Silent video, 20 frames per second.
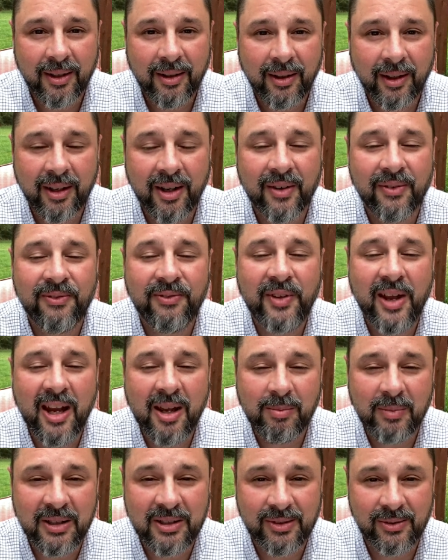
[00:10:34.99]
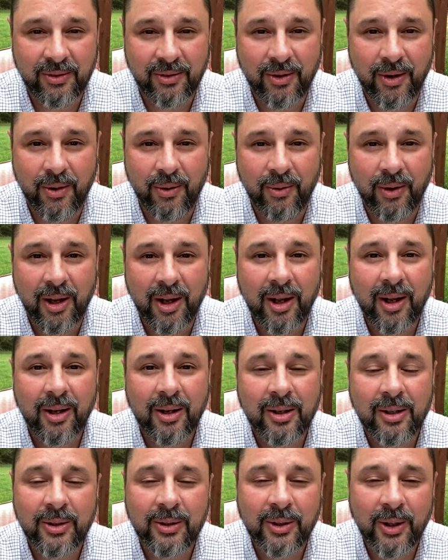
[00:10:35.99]
Let our families grow
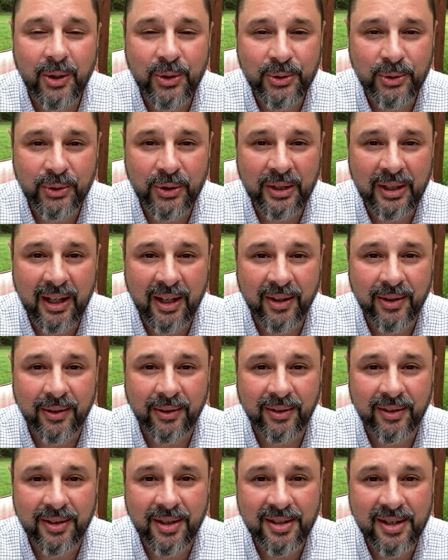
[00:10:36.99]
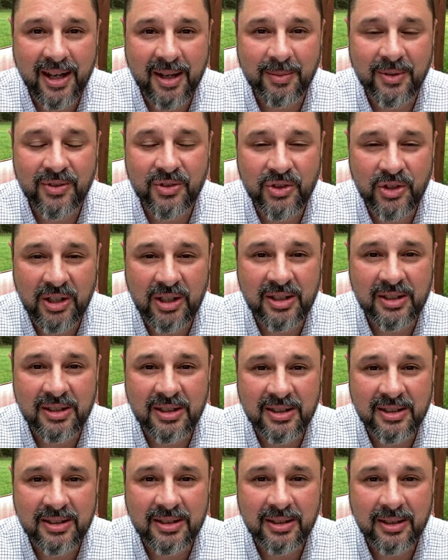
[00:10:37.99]
closer together in the name of
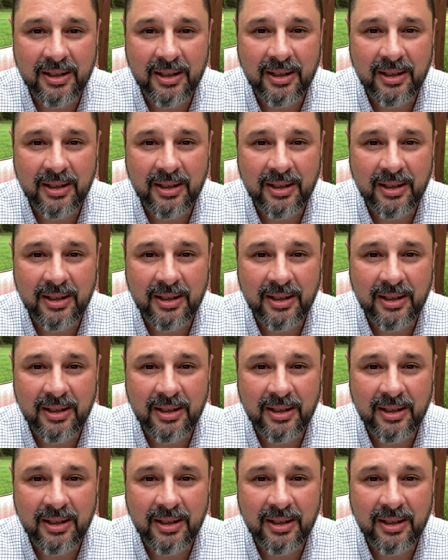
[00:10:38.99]
Jesus.